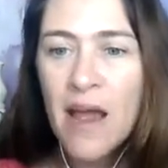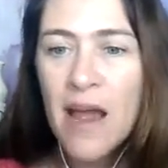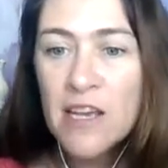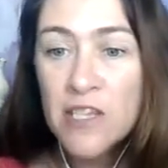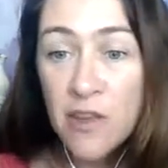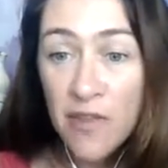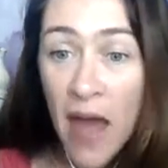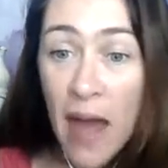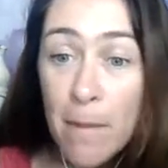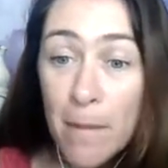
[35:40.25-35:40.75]

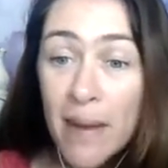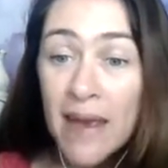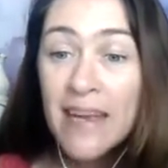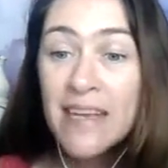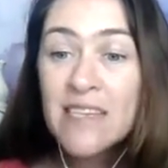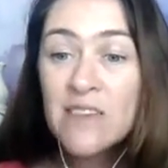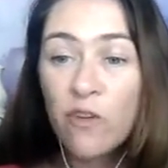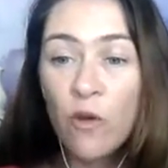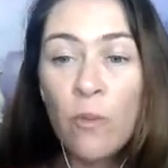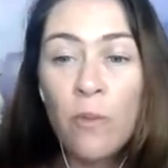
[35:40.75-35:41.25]
So that
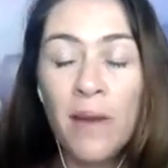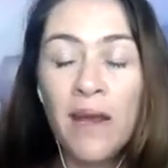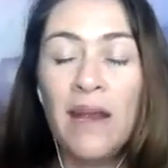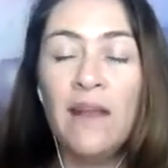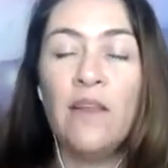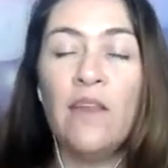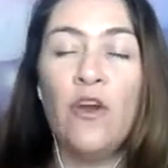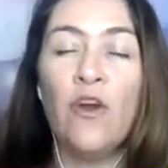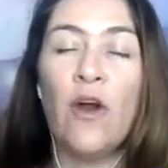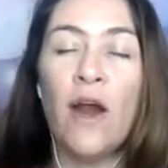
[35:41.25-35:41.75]
means for me
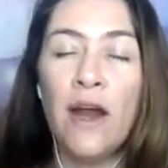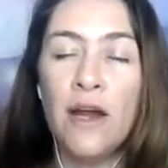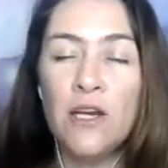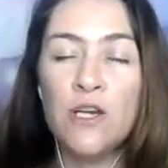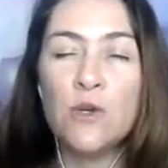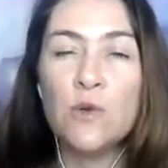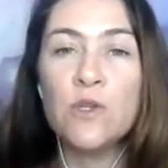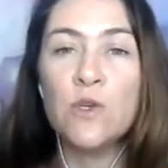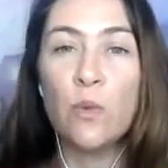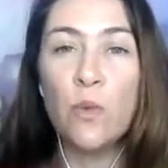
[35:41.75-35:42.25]
that your
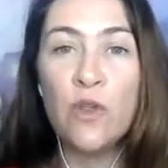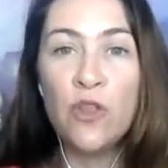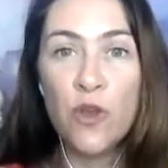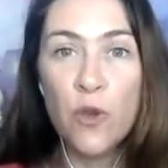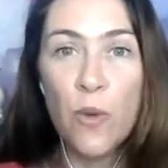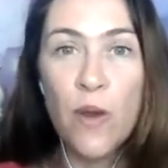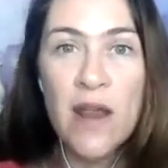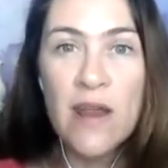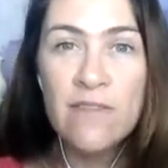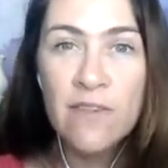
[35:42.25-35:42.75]
angels are with
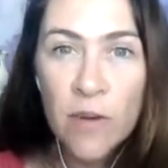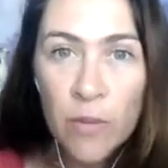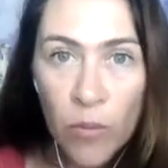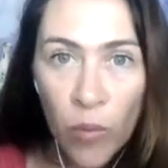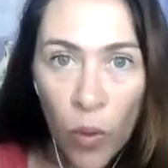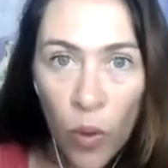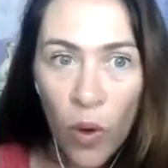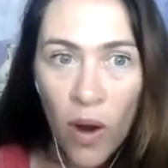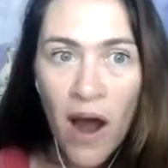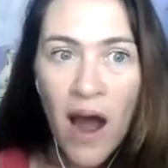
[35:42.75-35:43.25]
you even
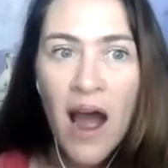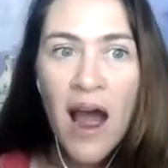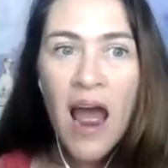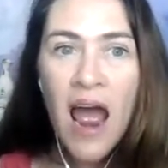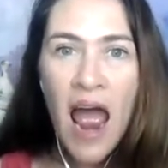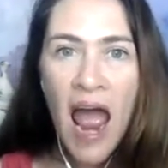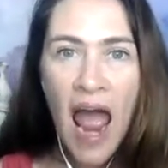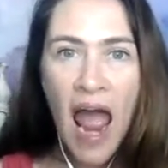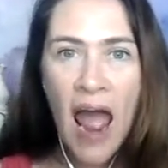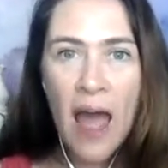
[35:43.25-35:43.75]
more
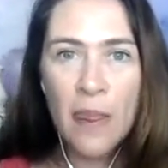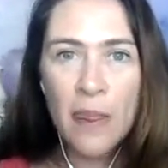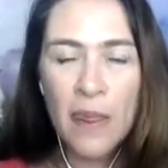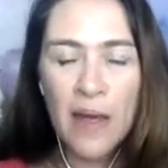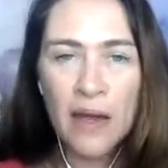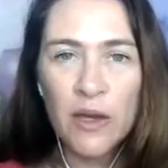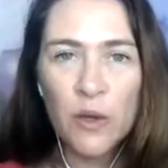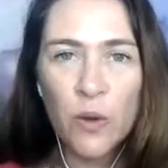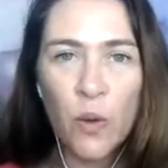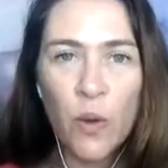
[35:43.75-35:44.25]
and
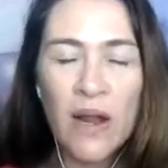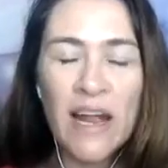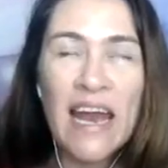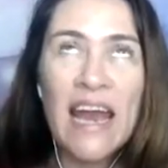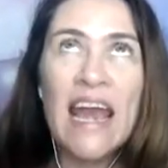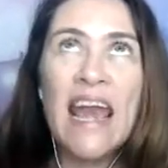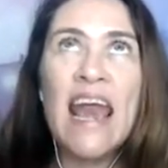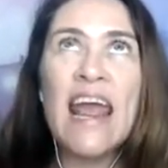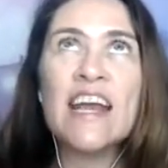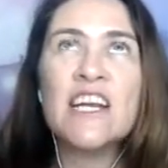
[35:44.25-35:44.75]
that your
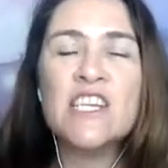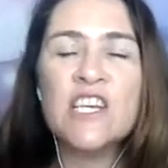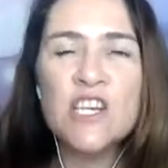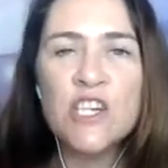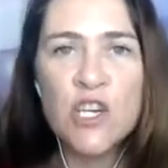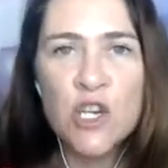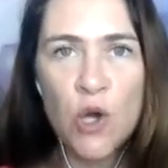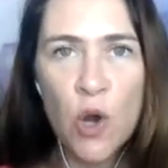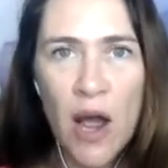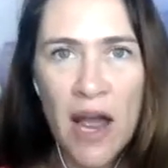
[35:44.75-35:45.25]
connection
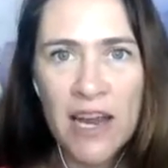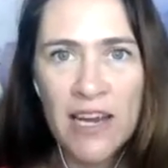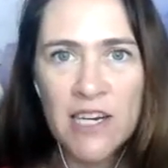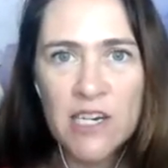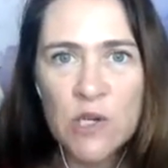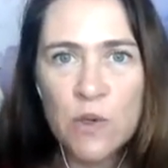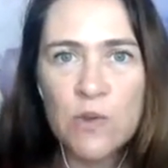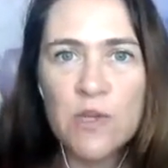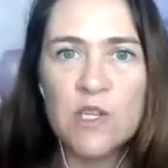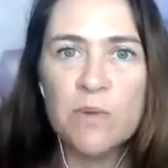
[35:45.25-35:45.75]
to your
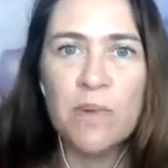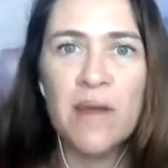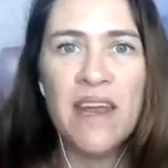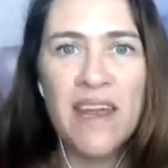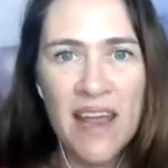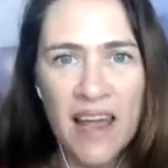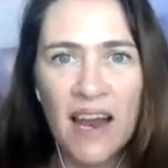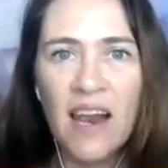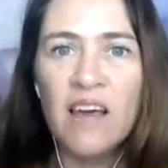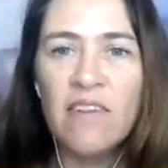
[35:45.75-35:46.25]
angels is being
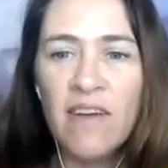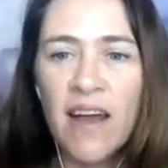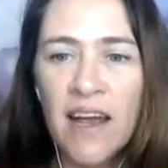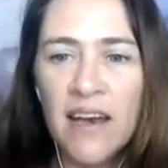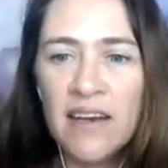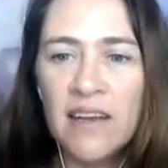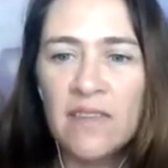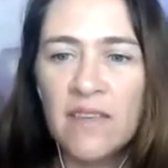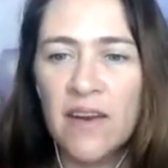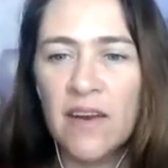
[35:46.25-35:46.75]

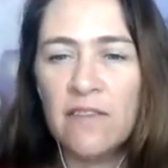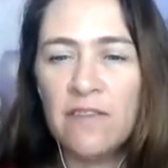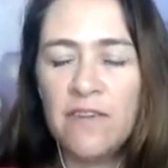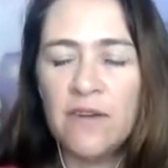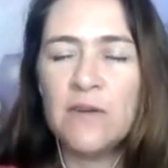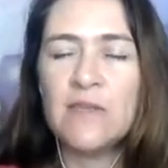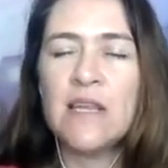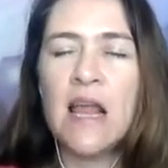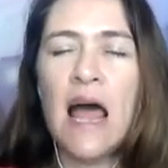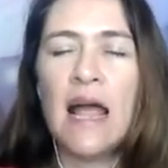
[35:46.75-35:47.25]
elevated, that it
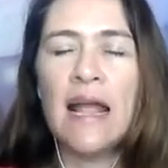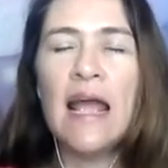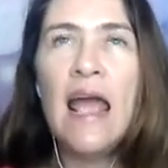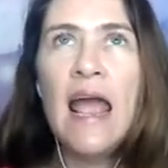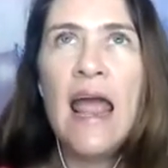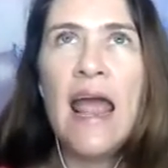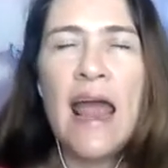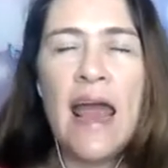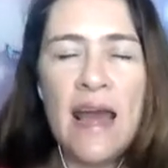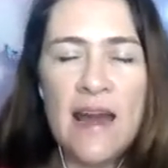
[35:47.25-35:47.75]
feels like
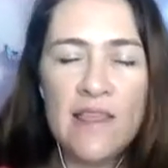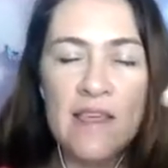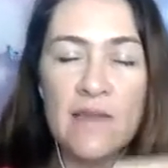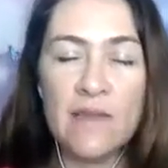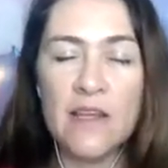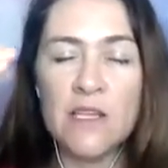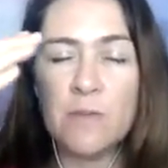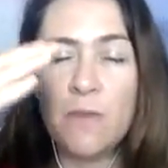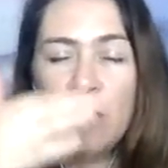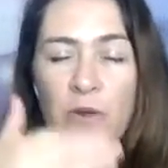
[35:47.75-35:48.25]
anything
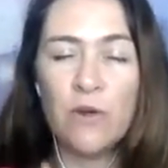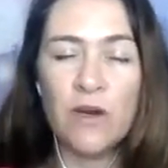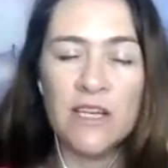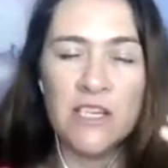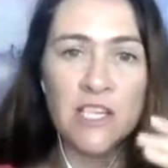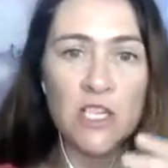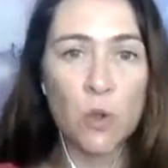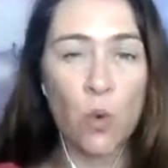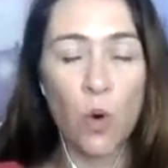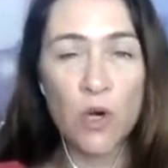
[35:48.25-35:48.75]
that's been really
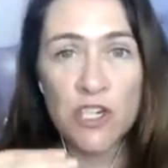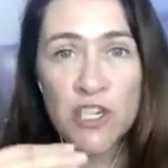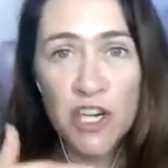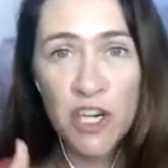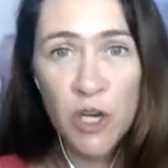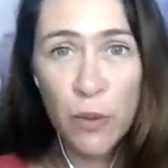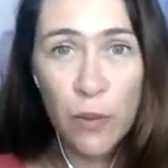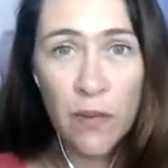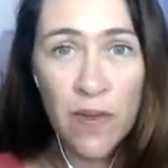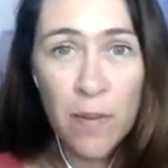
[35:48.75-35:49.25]
squashing
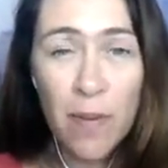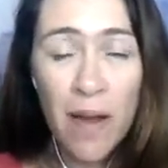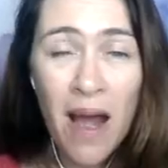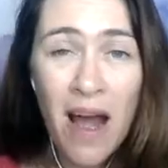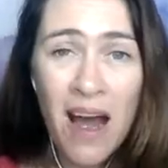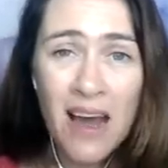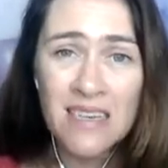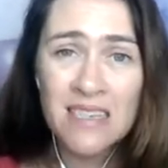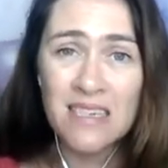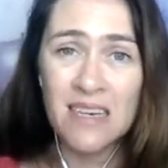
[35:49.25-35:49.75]
you in the
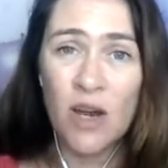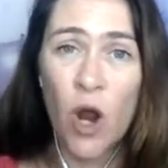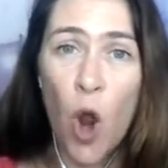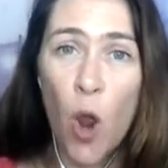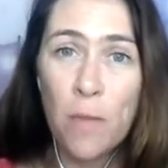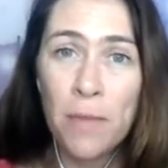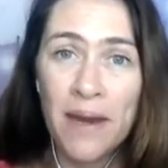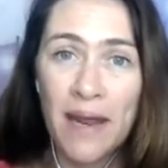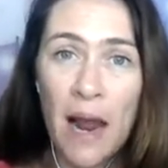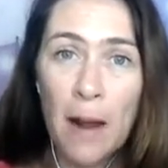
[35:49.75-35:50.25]
past in
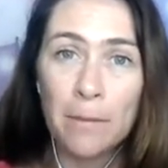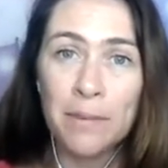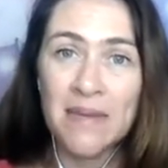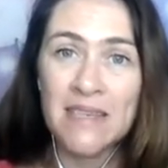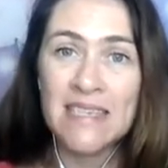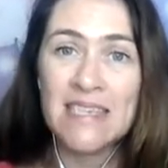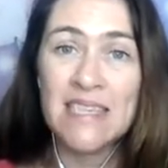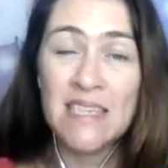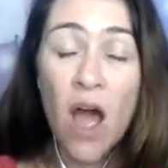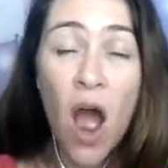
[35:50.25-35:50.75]
opening up
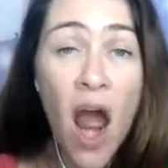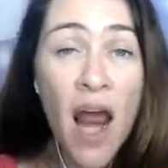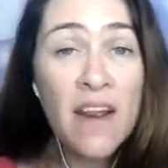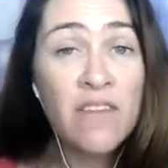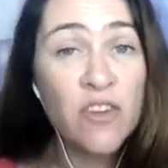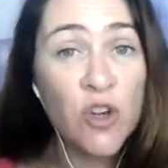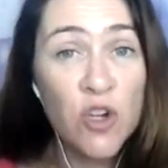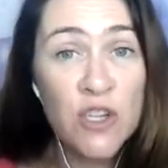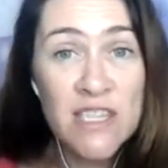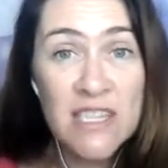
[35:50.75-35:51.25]
this side of
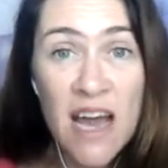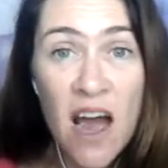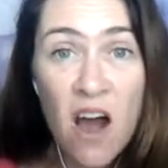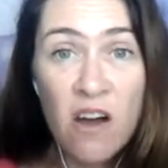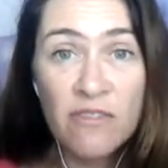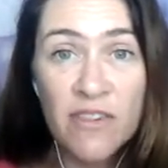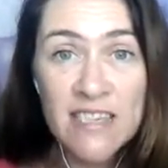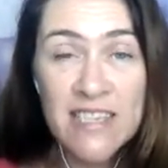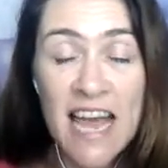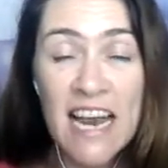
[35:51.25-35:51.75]
yourself
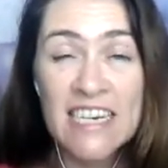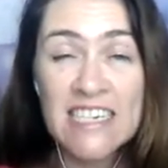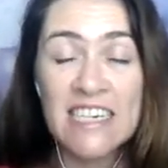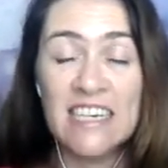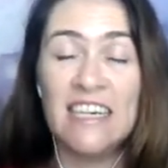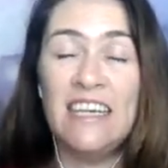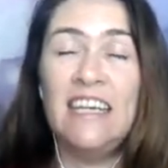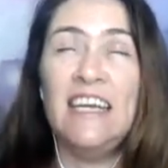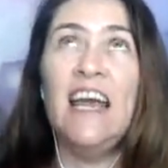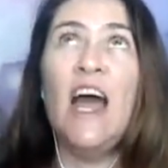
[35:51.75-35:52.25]
is
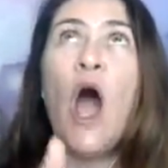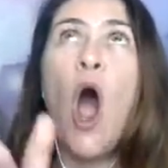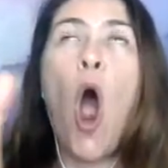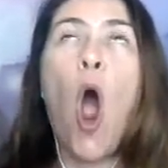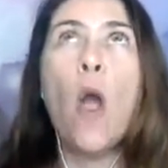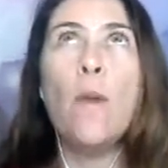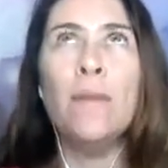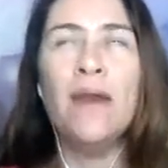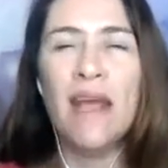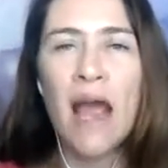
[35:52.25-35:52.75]
actually
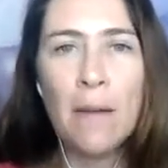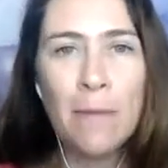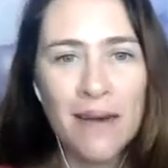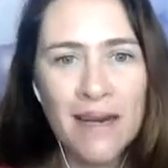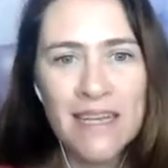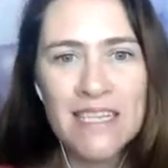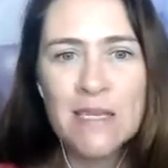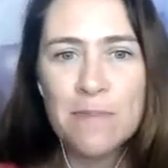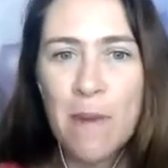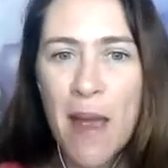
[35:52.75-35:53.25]
opening up and
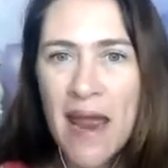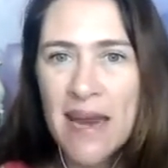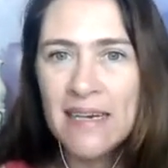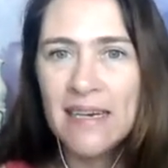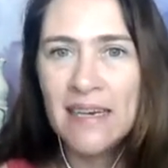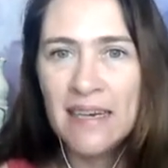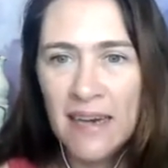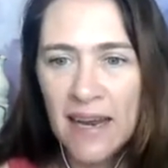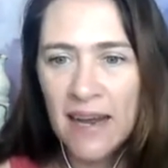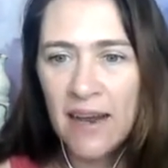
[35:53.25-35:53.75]

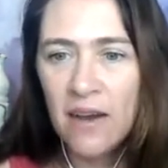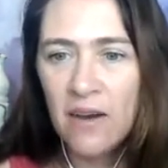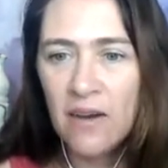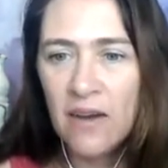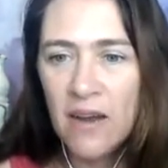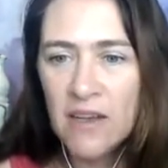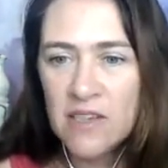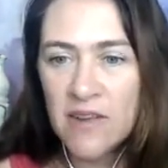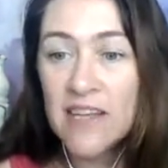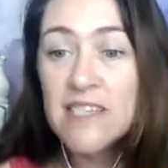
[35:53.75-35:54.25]
expanding now.
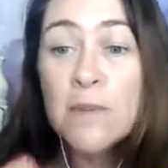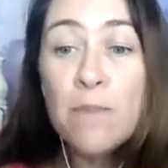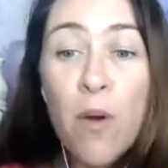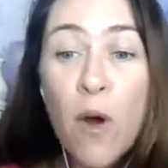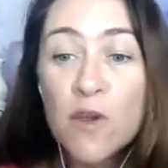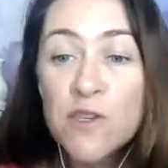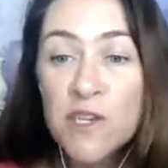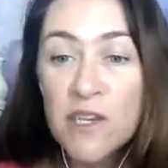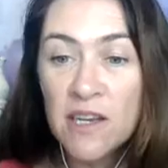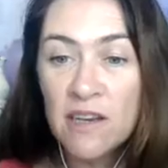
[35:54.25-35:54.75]
So that's a
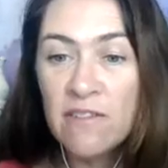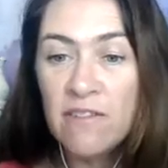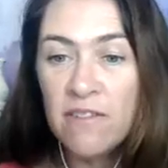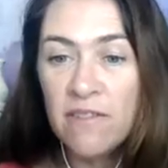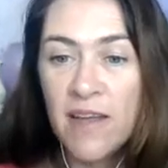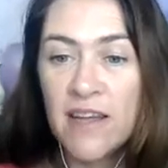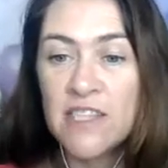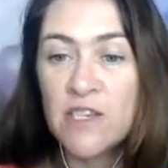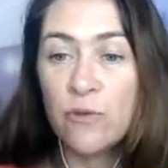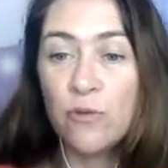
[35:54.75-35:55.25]
positive.
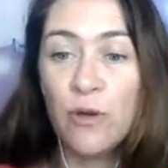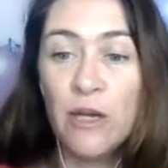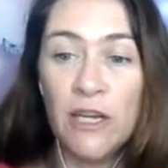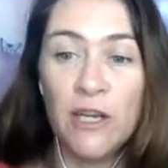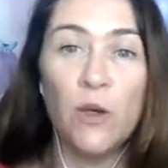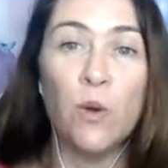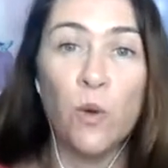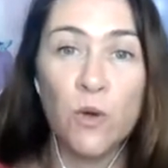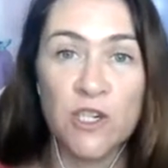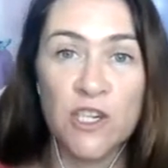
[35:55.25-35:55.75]
That's a really
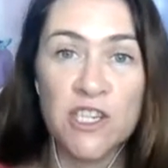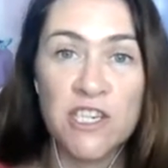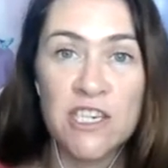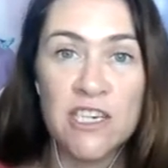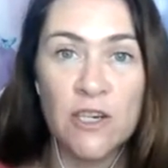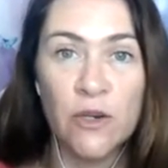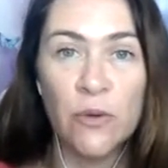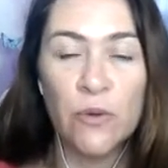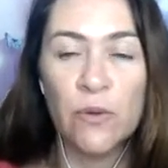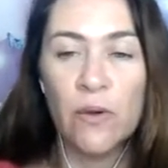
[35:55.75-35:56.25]
gorgeous
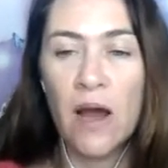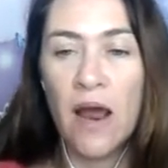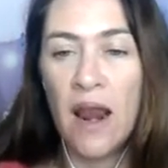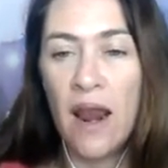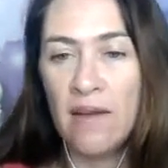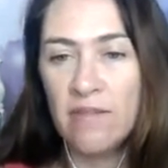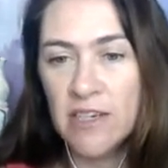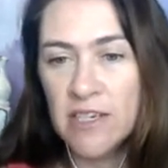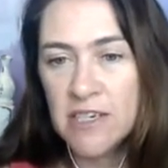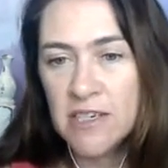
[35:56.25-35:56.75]
tingle. I
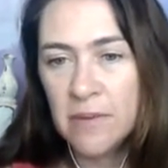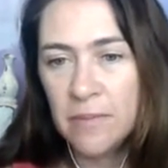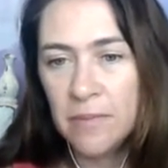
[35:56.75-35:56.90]
love it.